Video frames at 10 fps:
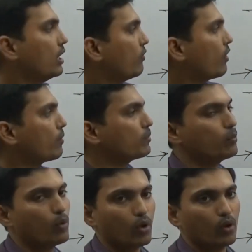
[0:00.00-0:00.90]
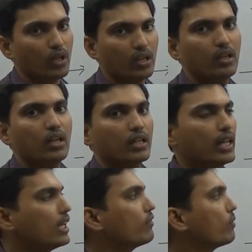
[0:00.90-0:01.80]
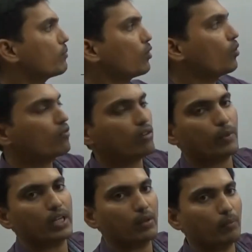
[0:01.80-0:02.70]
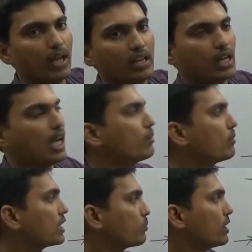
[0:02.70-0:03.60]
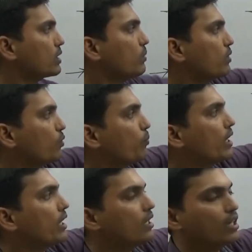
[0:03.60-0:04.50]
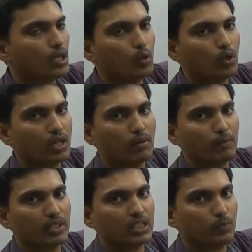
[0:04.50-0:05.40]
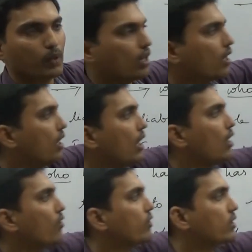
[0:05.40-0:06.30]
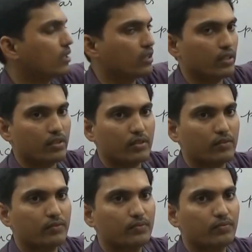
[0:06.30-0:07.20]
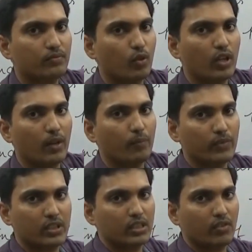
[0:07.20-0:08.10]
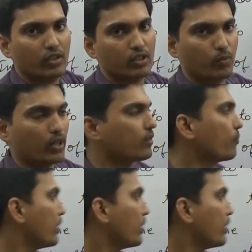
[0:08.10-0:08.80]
if I am the borrower taken from loan from any bank, I am responsible to pay total my principal along with interest. Okay, this is the first point.